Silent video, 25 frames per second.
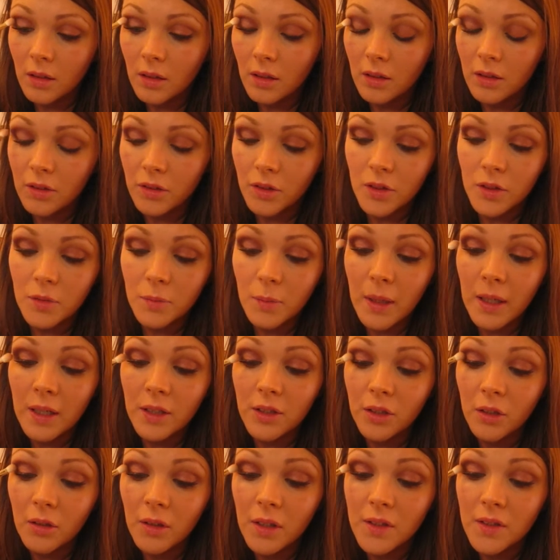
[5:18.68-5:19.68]
And just make
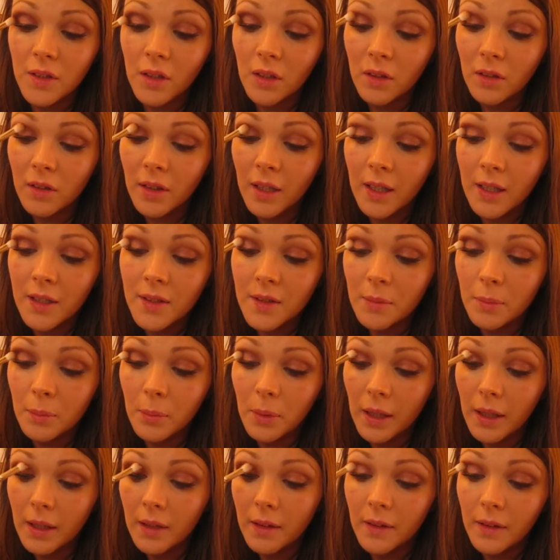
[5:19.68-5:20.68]
sure it's all nice and
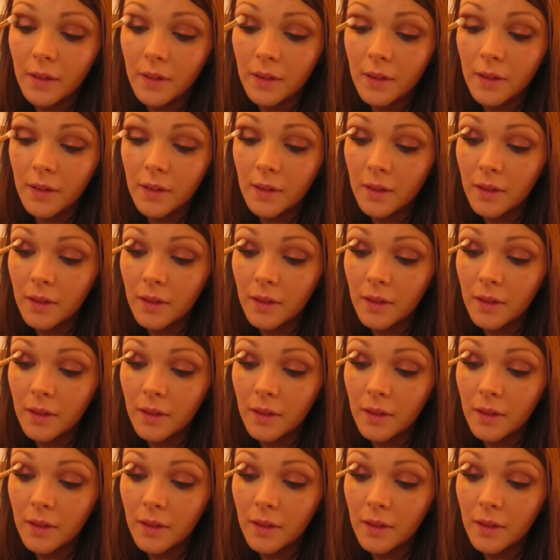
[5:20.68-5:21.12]
blended.